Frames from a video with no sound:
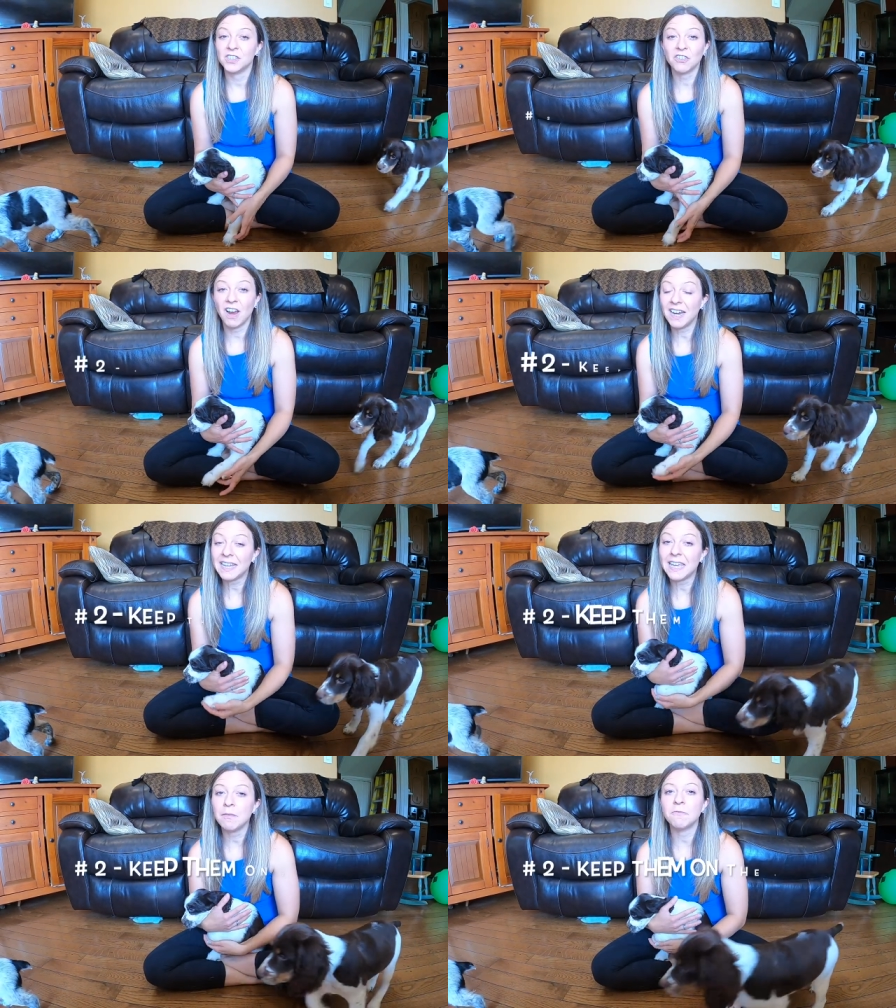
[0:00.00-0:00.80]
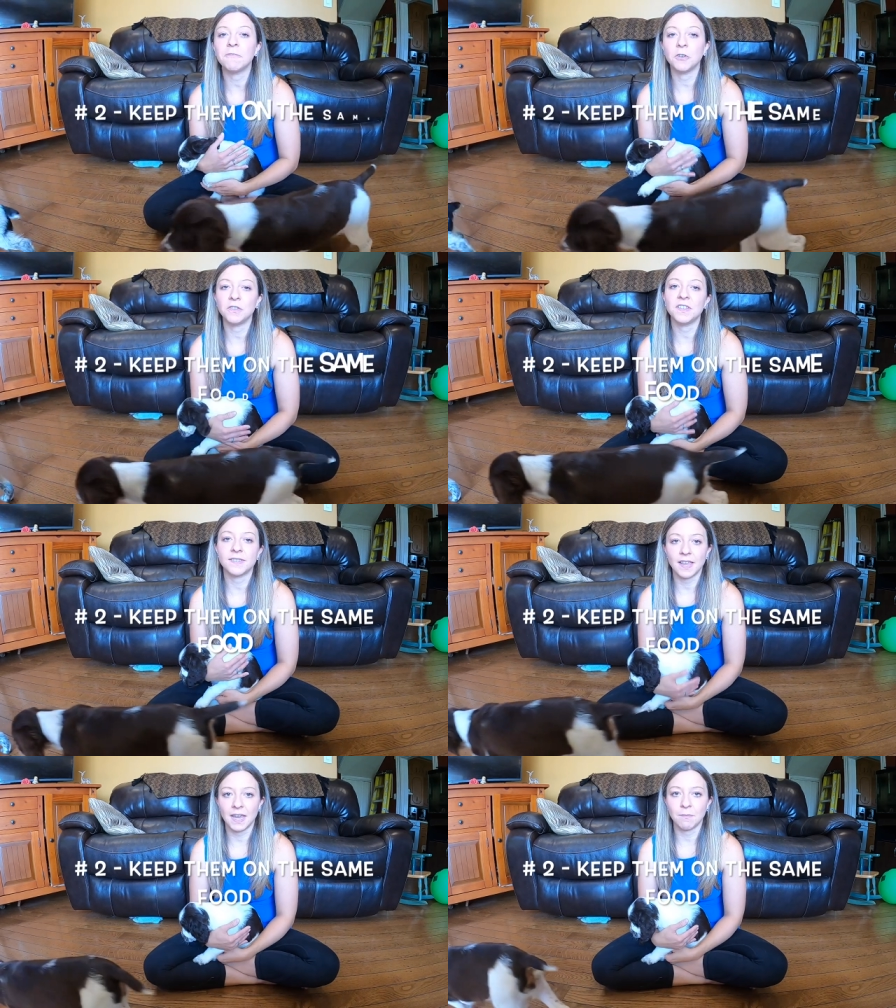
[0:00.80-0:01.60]
Try to keep food the
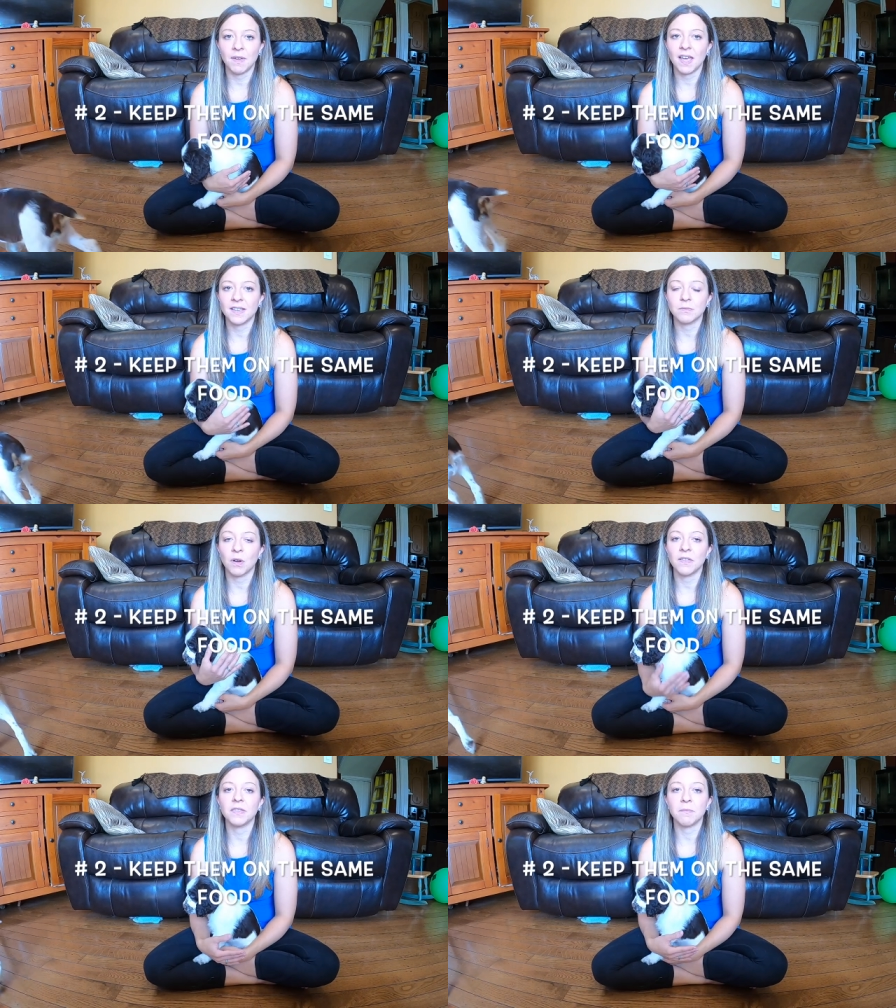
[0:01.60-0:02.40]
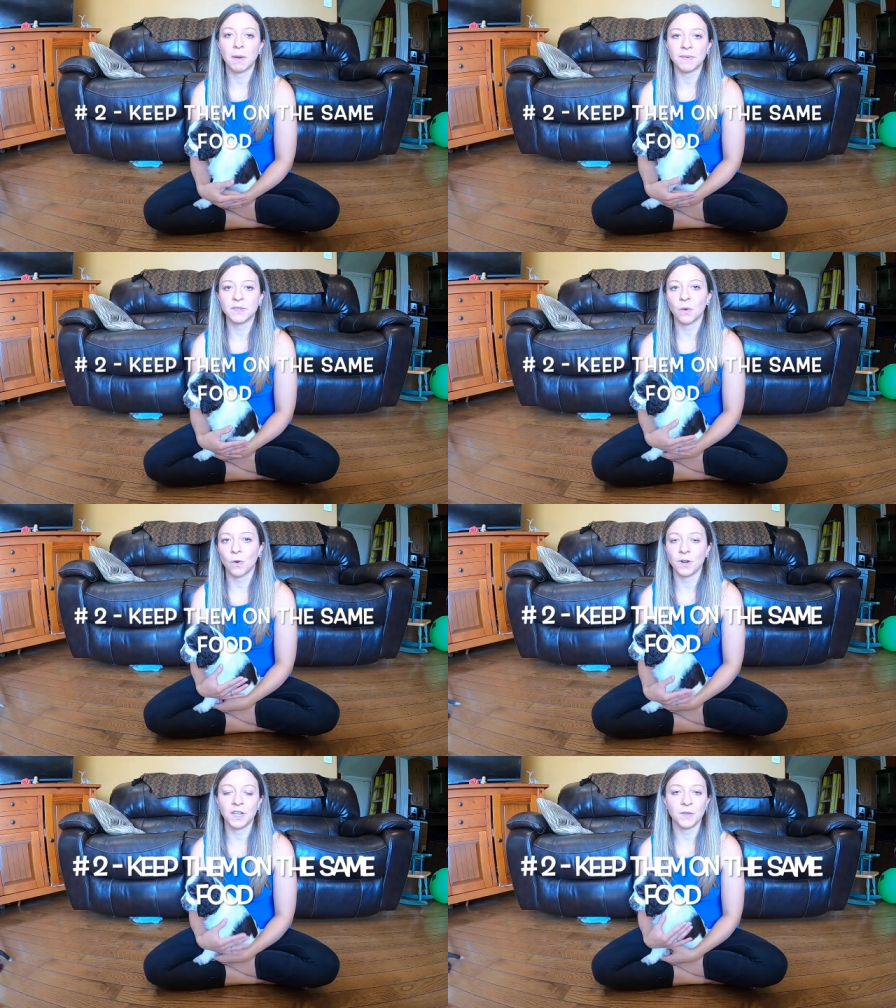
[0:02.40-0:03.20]
same as what the puppies are
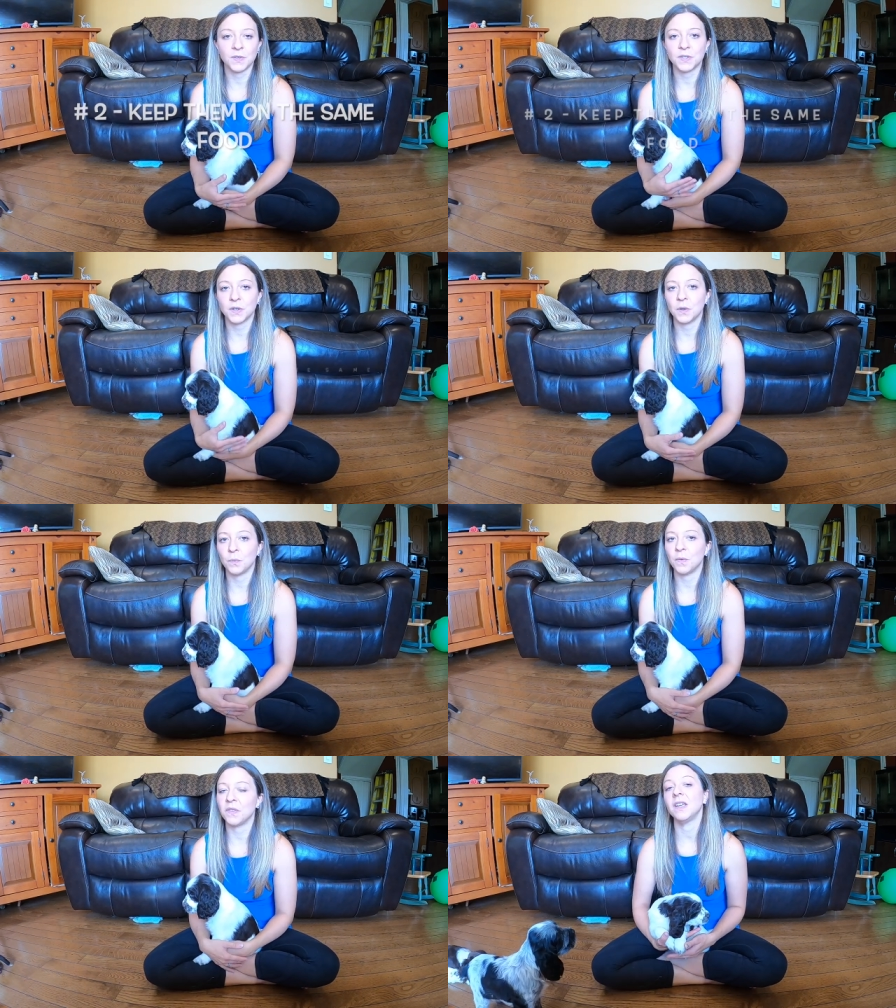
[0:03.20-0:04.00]
already used to.